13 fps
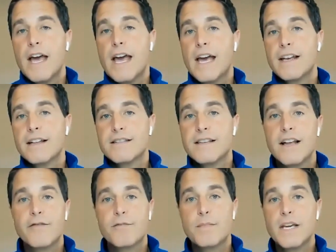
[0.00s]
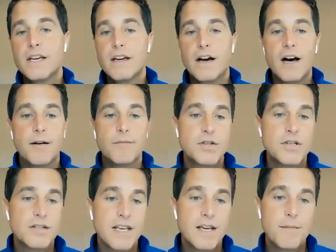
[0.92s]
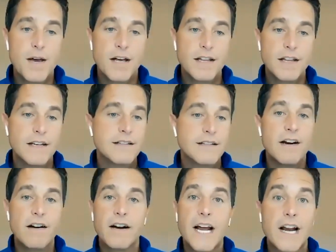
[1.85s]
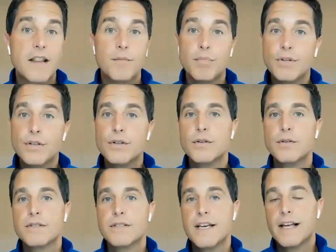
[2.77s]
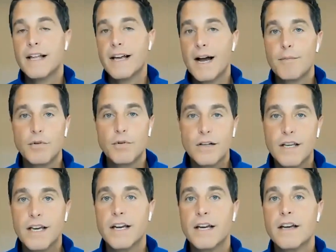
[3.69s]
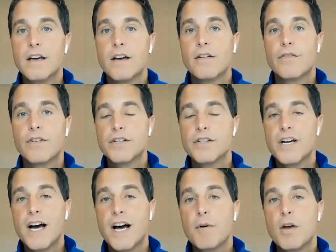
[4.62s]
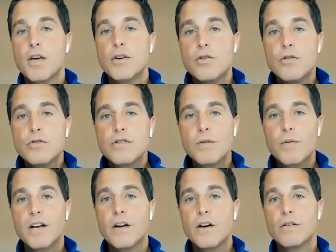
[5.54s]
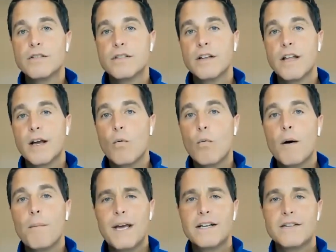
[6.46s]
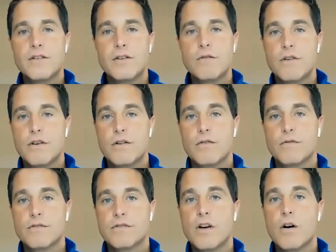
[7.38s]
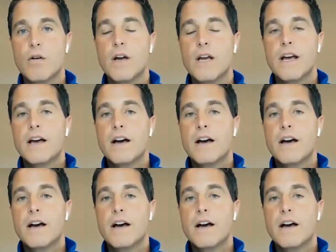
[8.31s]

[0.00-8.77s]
And instead of me just emailing Derek out of the blue saying like, I'm looking for a job, you usually want to go to like, what makes you you? So